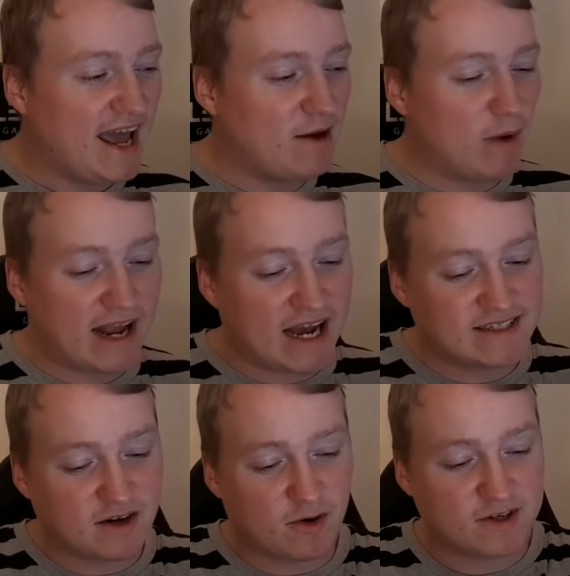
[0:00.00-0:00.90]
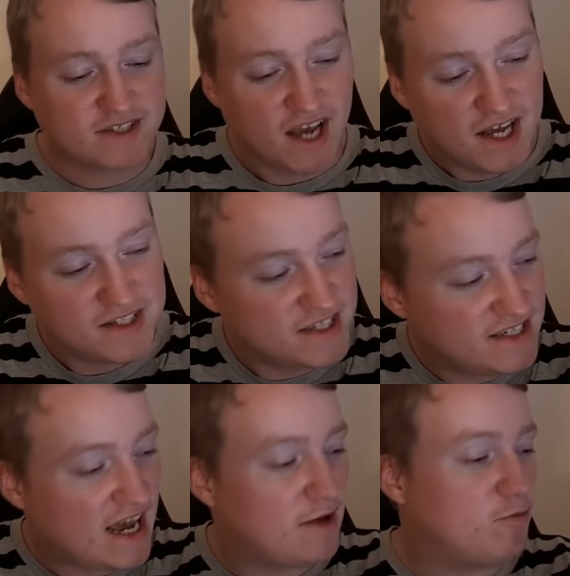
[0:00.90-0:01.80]
Anyway, guys and girls,
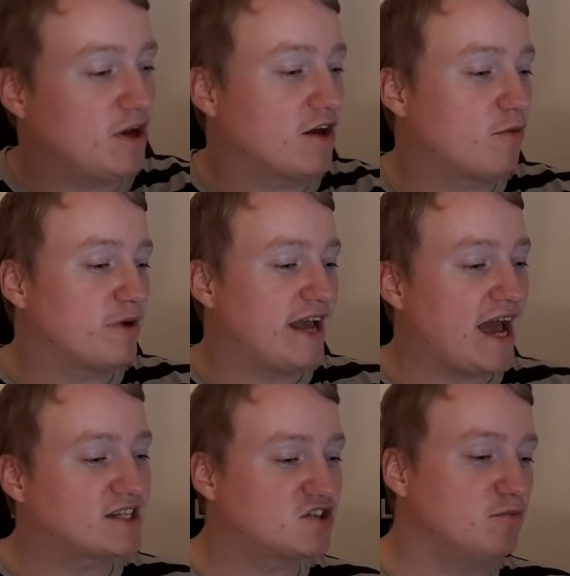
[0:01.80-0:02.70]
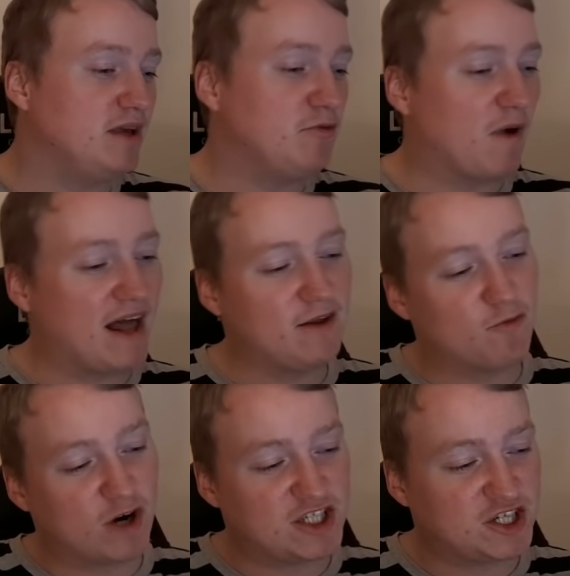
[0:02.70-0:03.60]
today we're going to react to Meanwhile
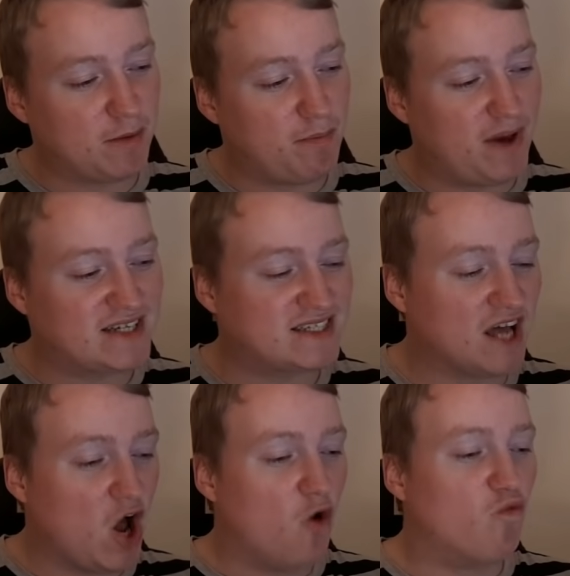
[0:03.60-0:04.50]
in Russia, Best